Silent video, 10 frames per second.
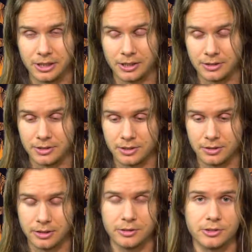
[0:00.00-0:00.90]
and
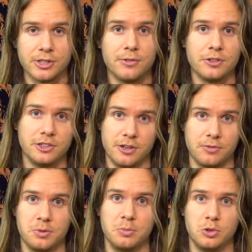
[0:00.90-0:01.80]
that there's never
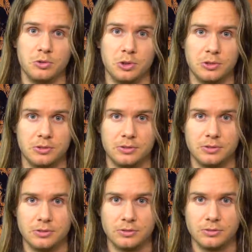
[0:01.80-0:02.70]
enough approval.
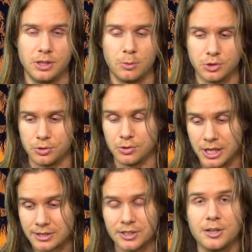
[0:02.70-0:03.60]
And once you
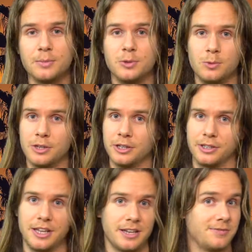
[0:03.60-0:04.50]
get some, you want to
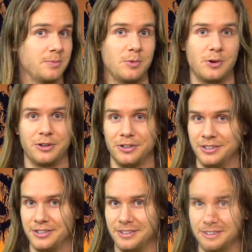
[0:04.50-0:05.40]
get even more.
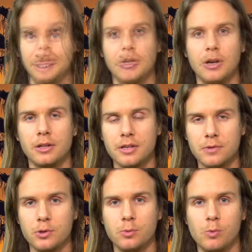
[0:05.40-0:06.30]
I'll give
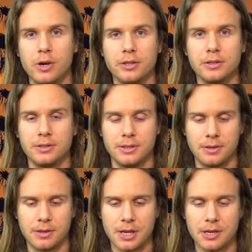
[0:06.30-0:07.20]
you one
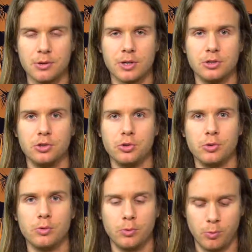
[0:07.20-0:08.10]
thing you can
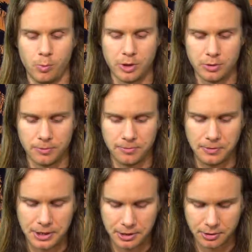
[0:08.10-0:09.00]
do when you
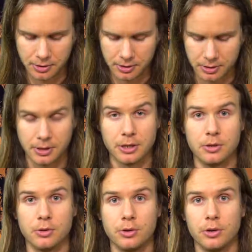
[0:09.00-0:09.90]
feel that
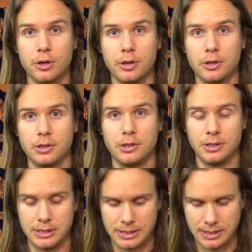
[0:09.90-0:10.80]
you're
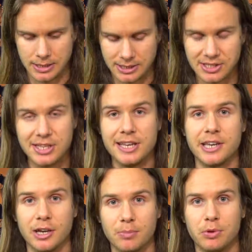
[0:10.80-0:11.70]

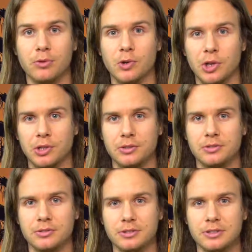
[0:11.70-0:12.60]
seeking approval,
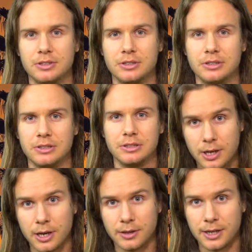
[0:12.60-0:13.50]

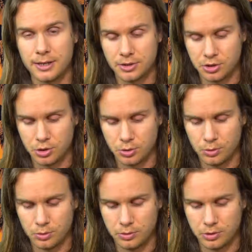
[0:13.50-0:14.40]
and that is
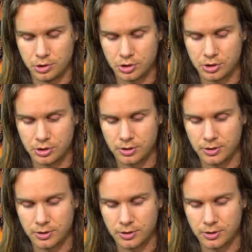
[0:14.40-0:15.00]
to just